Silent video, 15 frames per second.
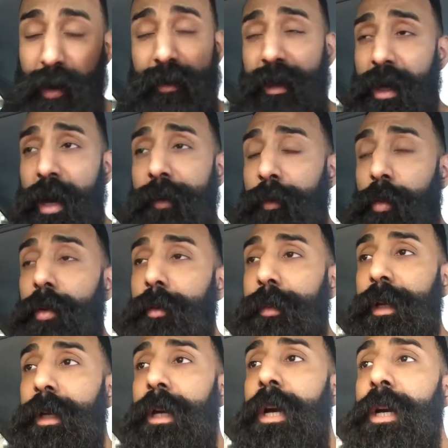I don't think it ever will
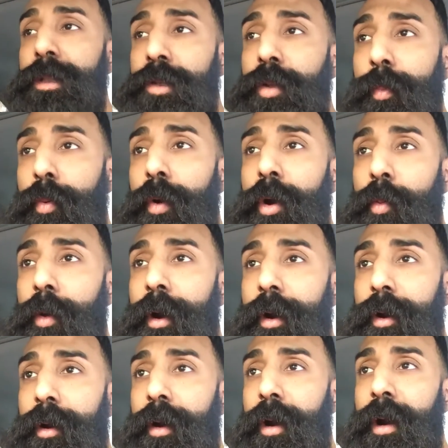be to the point
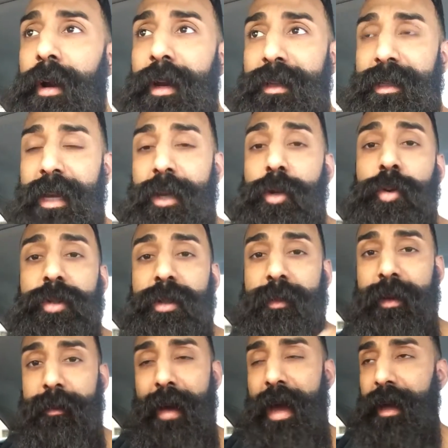where, let's say, it used to
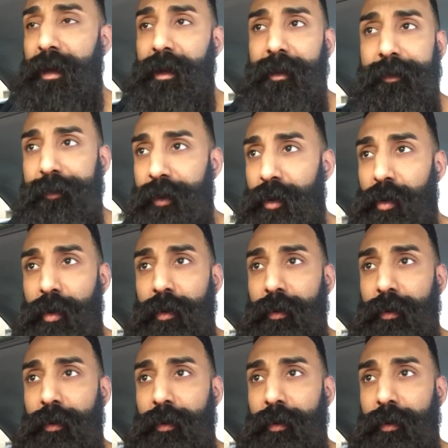be back, in